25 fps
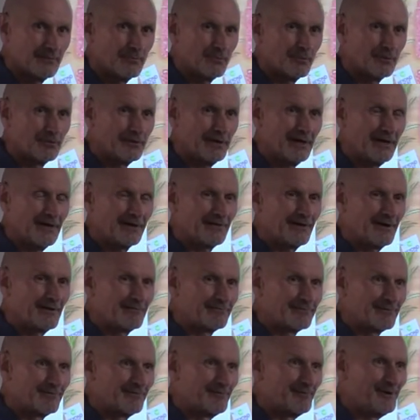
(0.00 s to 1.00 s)
Well, now
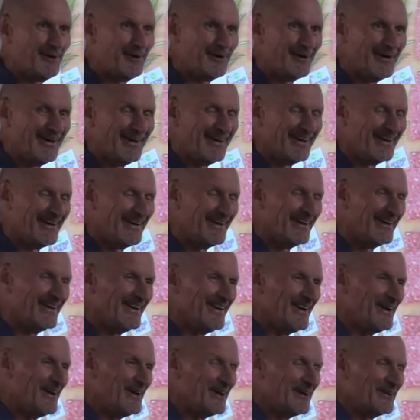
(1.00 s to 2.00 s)

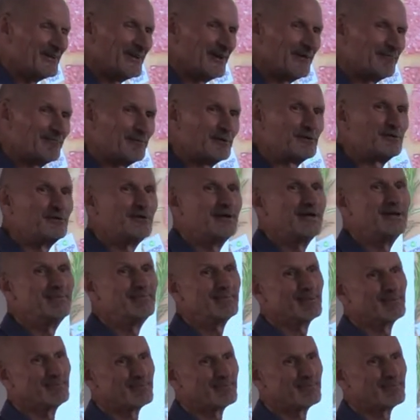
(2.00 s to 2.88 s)
they've redeemed